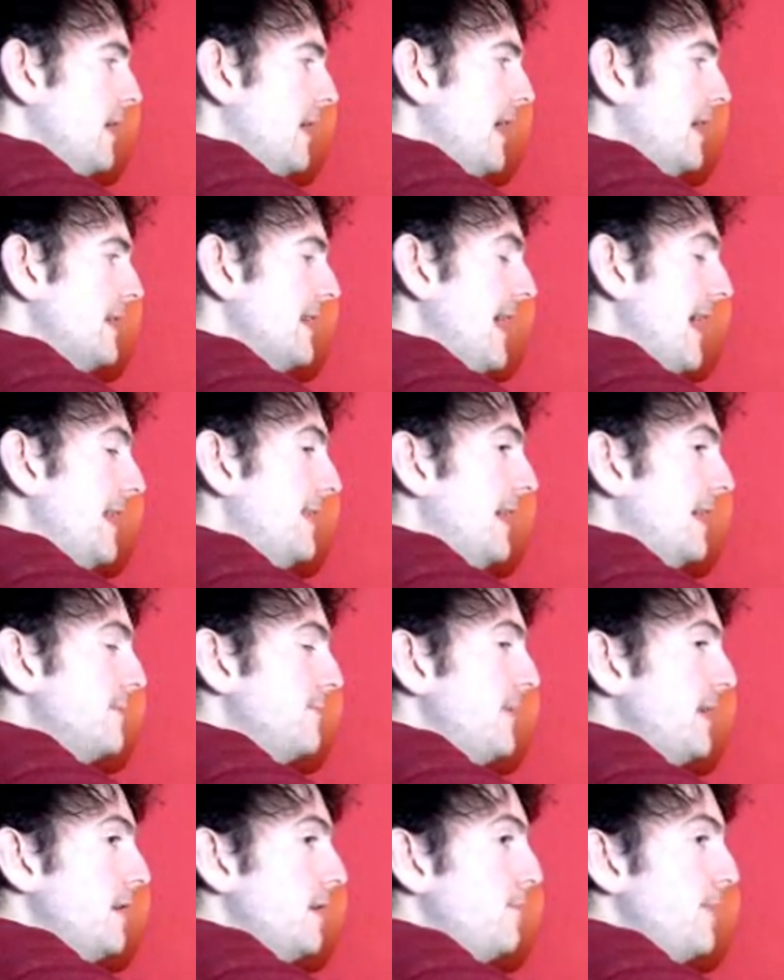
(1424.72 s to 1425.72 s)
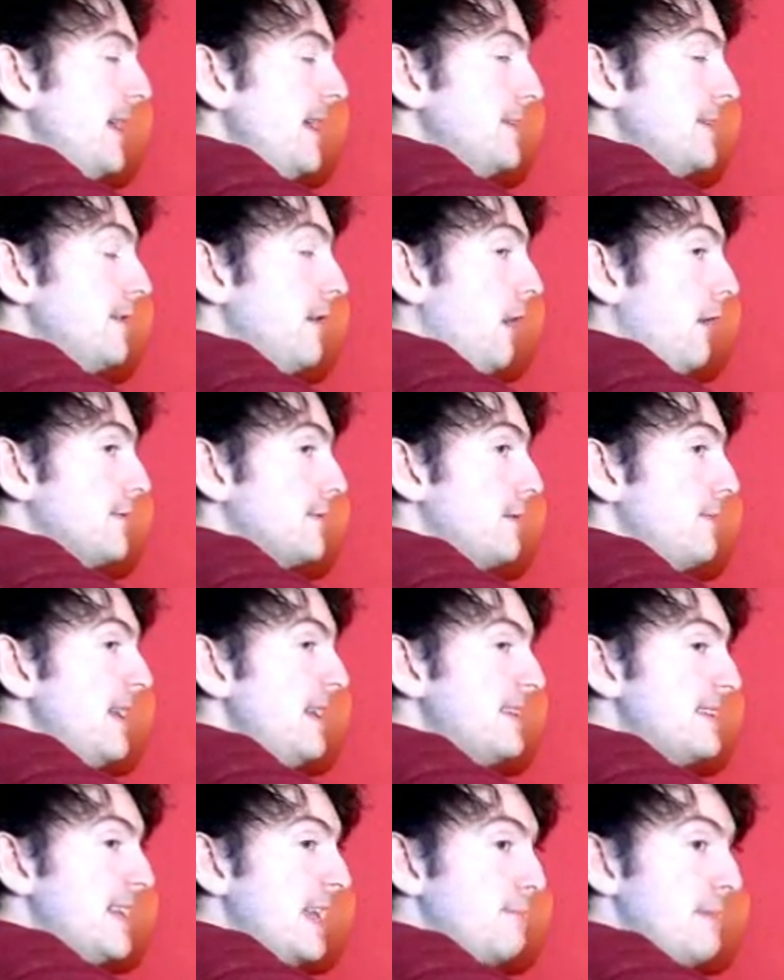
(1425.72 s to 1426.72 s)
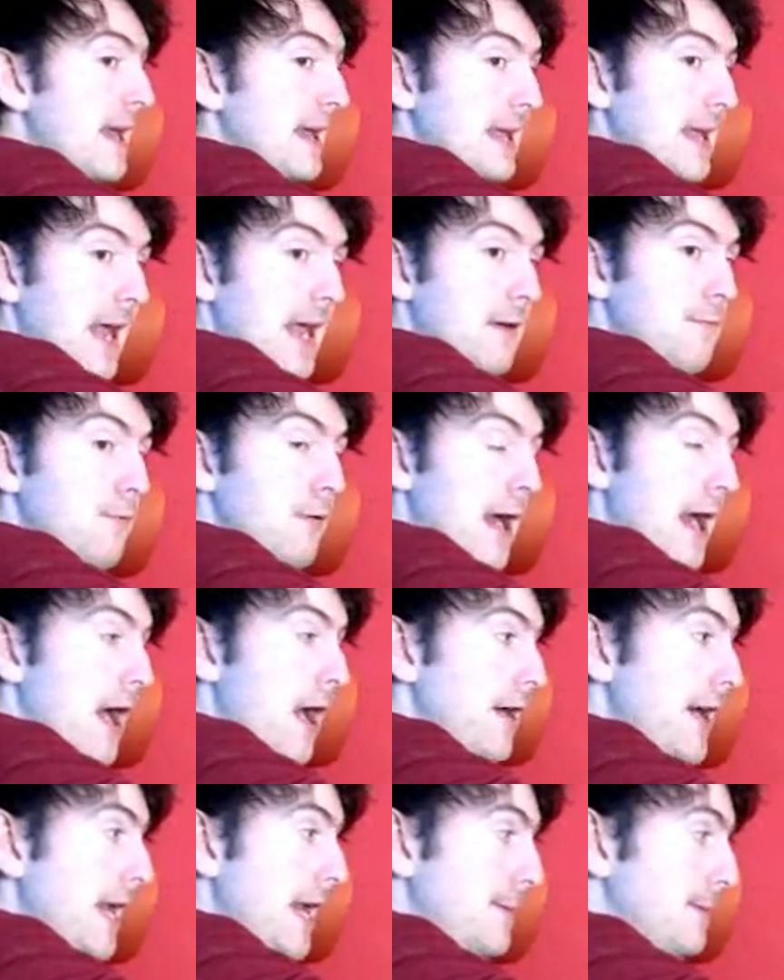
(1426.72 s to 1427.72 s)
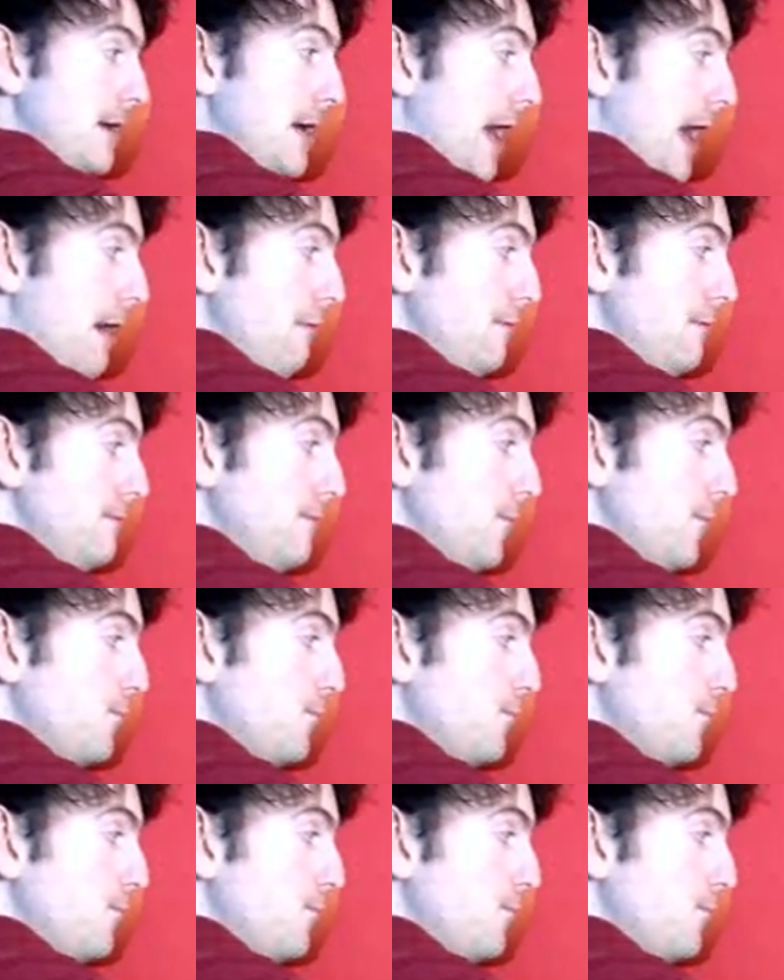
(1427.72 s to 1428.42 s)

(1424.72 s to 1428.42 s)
Again, that's being a bit too optimistic, Mickey. Well, you never know.